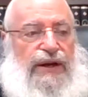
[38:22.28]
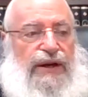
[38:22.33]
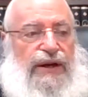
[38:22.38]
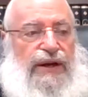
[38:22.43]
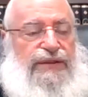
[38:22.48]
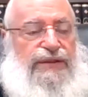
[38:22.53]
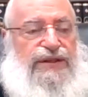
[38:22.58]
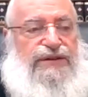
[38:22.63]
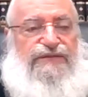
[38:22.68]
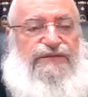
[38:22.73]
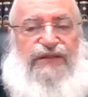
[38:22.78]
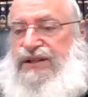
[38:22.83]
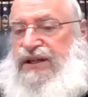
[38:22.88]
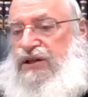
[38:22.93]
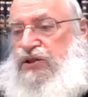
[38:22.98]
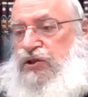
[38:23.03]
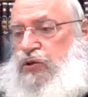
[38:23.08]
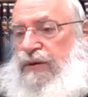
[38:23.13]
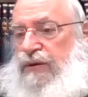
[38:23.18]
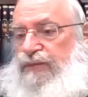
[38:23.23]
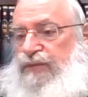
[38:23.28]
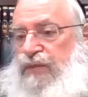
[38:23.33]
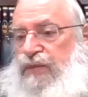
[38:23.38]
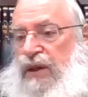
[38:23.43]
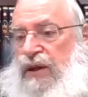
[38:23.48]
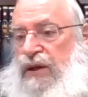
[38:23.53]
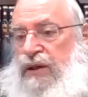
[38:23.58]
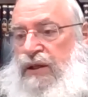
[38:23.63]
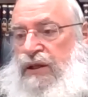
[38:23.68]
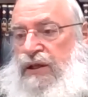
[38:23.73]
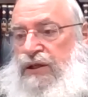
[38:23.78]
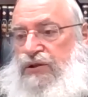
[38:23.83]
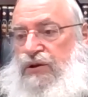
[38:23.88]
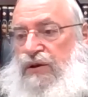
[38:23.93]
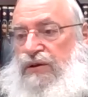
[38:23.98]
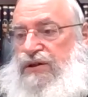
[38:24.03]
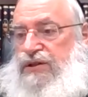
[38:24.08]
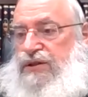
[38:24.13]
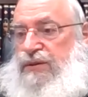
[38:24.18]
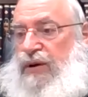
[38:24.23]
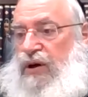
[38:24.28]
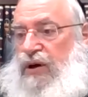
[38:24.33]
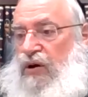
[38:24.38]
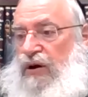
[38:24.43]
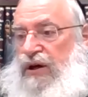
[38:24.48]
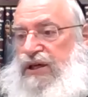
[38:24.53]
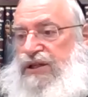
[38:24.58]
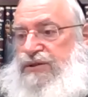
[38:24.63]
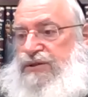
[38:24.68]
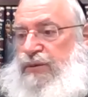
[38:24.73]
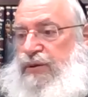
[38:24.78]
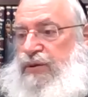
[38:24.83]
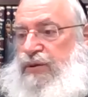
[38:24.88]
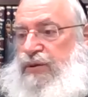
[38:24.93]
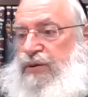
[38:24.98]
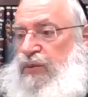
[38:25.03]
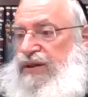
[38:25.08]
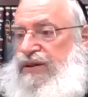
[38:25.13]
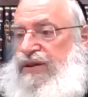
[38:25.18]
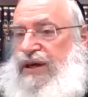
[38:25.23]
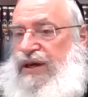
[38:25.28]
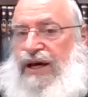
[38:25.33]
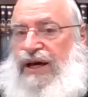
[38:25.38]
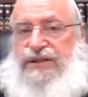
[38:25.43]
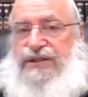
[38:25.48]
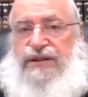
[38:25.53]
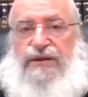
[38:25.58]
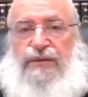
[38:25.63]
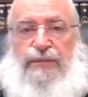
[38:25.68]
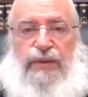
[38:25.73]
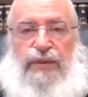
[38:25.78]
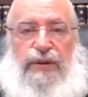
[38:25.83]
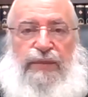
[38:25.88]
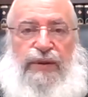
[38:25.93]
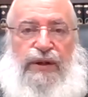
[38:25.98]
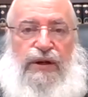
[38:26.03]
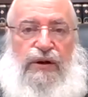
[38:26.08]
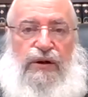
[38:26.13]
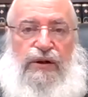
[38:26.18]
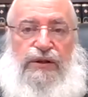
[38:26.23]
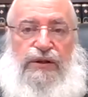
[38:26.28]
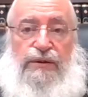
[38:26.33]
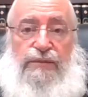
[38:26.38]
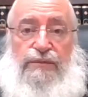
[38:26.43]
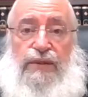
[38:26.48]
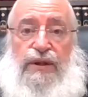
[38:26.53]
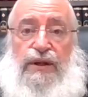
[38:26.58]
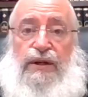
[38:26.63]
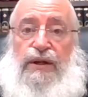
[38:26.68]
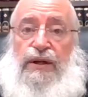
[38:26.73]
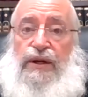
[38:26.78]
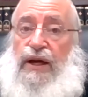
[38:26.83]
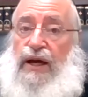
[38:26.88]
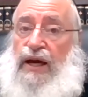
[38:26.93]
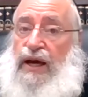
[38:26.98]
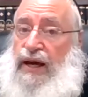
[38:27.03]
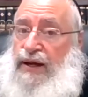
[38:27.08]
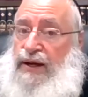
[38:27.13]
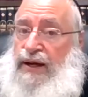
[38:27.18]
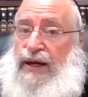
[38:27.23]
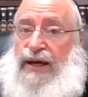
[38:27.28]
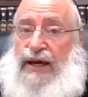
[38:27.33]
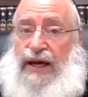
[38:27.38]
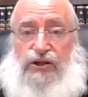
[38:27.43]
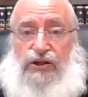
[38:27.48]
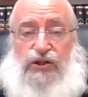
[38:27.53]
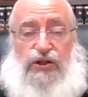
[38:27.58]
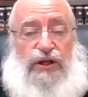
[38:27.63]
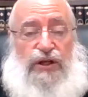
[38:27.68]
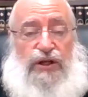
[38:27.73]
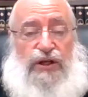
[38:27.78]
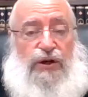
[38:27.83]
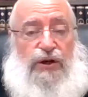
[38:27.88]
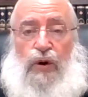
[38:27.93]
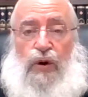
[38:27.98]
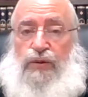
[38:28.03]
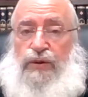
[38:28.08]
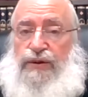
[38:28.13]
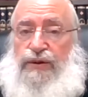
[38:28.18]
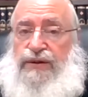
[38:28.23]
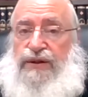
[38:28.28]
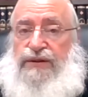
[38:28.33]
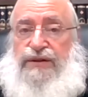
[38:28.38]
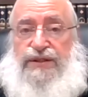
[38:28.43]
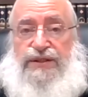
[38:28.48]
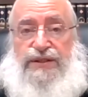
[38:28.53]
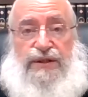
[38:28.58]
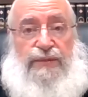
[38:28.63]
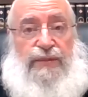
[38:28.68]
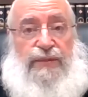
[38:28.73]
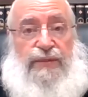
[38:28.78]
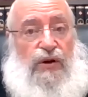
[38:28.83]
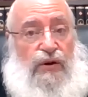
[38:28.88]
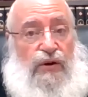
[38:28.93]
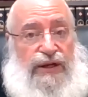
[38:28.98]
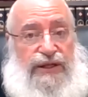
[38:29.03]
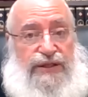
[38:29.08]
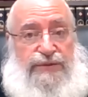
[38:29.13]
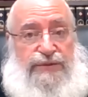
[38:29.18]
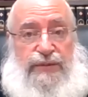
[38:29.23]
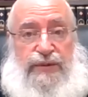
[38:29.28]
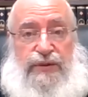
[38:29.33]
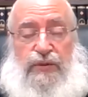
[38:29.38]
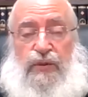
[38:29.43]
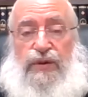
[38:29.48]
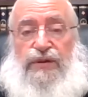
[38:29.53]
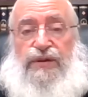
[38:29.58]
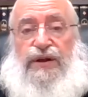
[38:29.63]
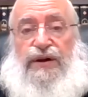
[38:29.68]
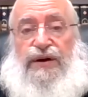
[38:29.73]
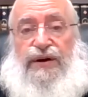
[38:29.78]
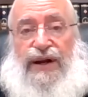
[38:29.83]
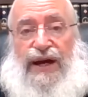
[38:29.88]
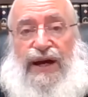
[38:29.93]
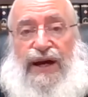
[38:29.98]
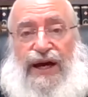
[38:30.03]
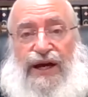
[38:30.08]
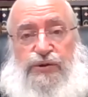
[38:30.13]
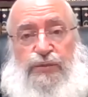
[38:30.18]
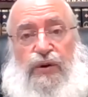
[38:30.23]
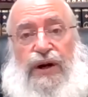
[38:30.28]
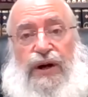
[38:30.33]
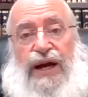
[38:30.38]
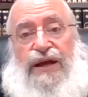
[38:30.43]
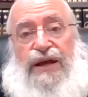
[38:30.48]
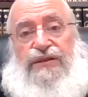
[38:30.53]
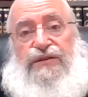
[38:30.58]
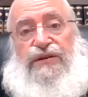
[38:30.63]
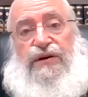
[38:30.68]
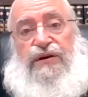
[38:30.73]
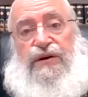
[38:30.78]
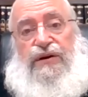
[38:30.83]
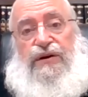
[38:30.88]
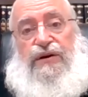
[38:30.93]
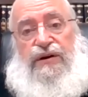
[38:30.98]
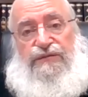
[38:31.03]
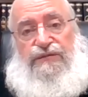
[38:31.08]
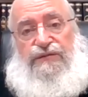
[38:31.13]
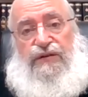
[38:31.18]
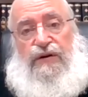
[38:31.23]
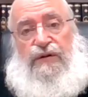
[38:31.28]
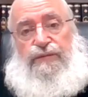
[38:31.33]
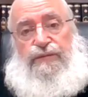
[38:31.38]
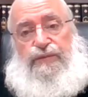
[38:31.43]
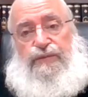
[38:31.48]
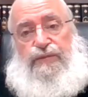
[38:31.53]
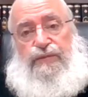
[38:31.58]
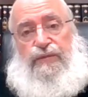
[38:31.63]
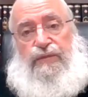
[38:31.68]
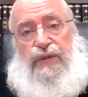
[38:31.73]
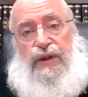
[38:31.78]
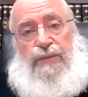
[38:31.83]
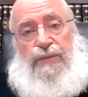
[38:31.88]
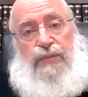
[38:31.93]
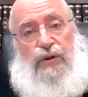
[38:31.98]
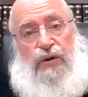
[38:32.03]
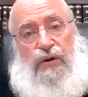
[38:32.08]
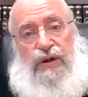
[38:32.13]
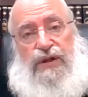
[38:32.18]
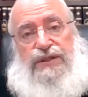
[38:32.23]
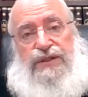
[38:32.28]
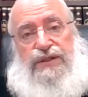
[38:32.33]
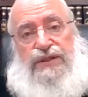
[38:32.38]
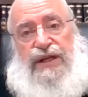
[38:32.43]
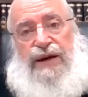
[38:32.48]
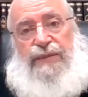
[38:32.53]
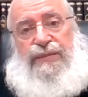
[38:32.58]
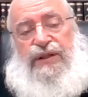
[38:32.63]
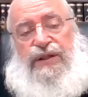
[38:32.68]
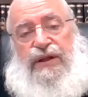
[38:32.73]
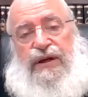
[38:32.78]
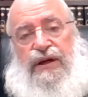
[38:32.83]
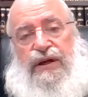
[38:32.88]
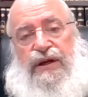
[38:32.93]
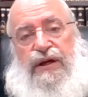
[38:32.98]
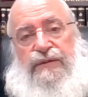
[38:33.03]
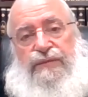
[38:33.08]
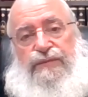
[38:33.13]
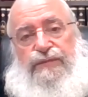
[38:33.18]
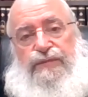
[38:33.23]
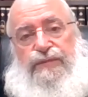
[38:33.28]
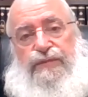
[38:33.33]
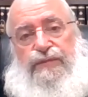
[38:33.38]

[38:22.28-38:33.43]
This is a fascinating sugya. So there's a machlekes between the Taz and the Prima Godim, and I actually quoted that there's a machlekes between the Rashba and the Ritva, Brachas Lamed Hey.